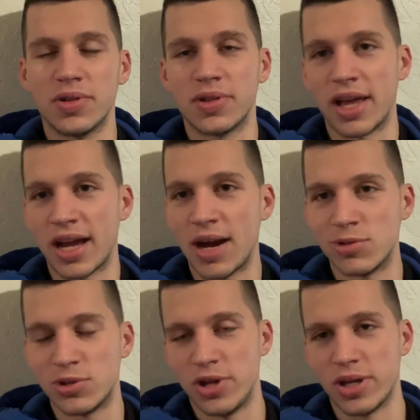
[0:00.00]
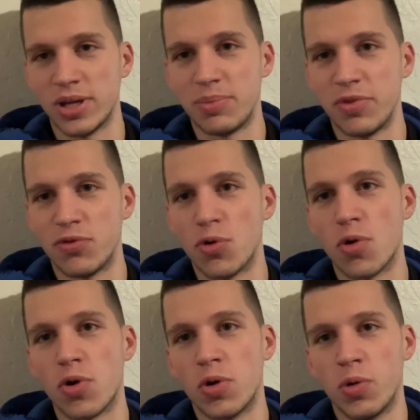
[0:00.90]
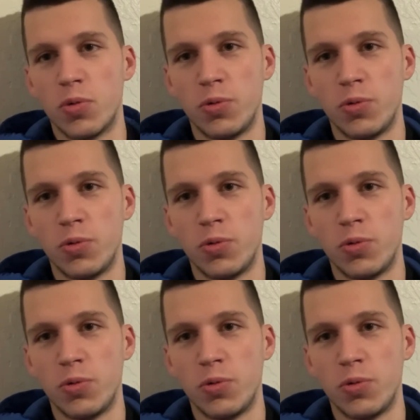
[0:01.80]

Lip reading: like I was doing it before,